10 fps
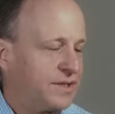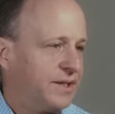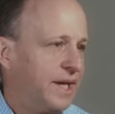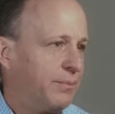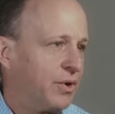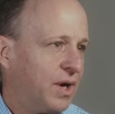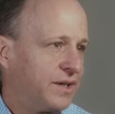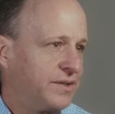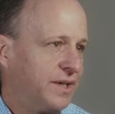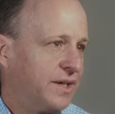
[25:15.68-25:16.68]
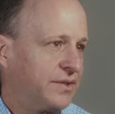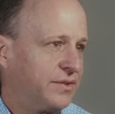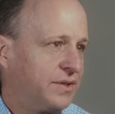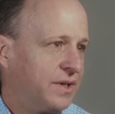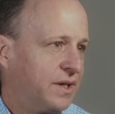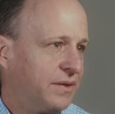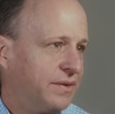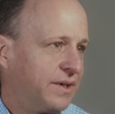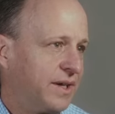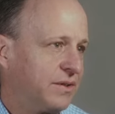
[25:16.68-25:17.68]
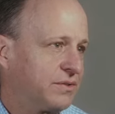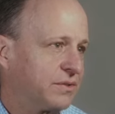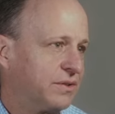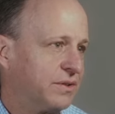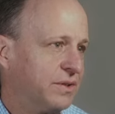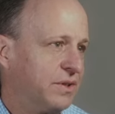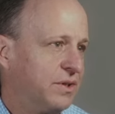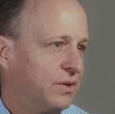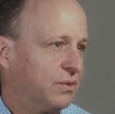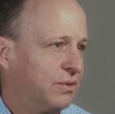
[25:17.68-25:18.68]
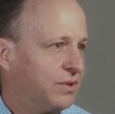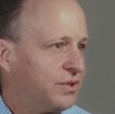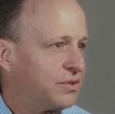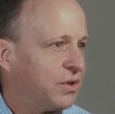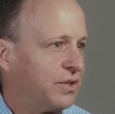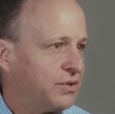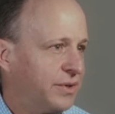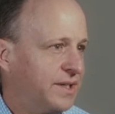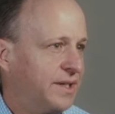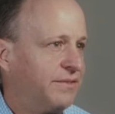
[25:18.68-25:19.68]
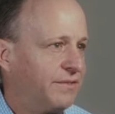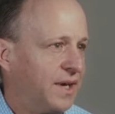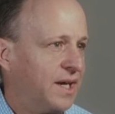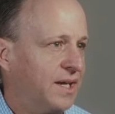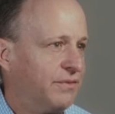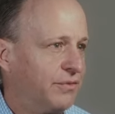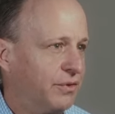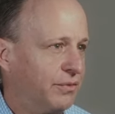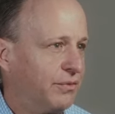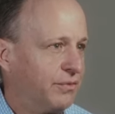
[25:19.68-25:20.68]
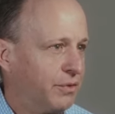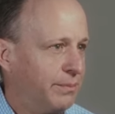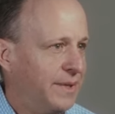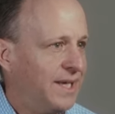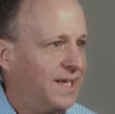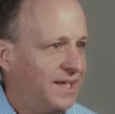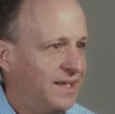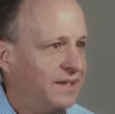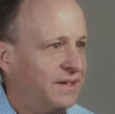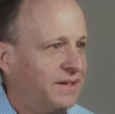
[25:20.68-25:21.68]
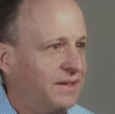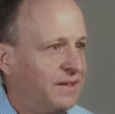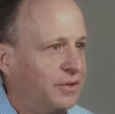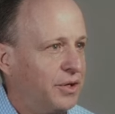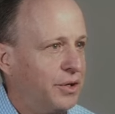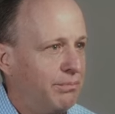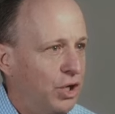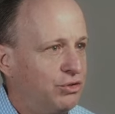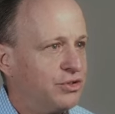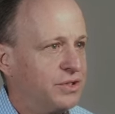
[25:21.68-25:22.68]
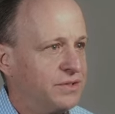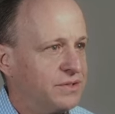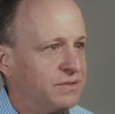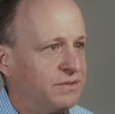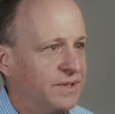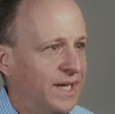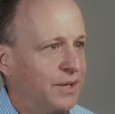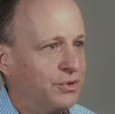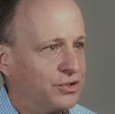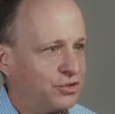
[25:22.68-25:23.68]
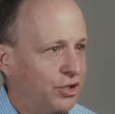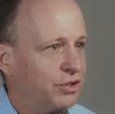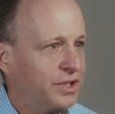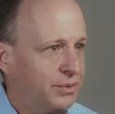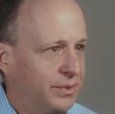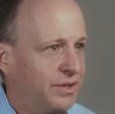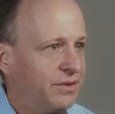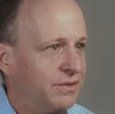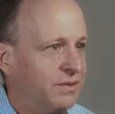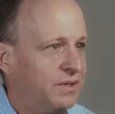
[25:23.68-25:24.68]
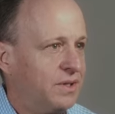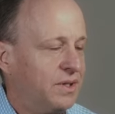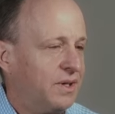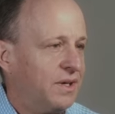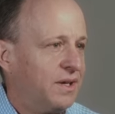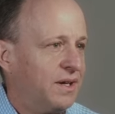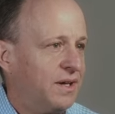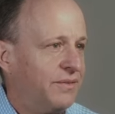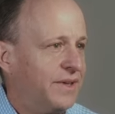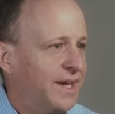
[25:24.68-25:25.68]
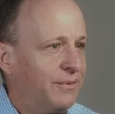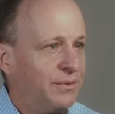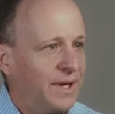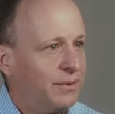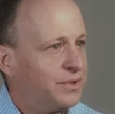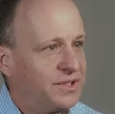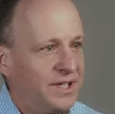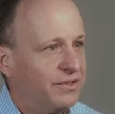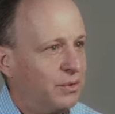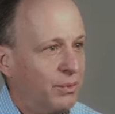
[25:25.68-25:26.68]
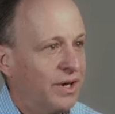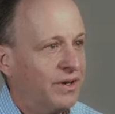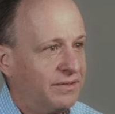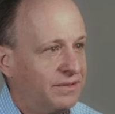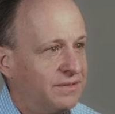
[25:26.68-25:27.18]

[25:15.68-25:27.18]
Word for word: in that process, uh, the counselor really started to identify for, for me emotions that I was struggling with uh, that I, I wasn't even aware of.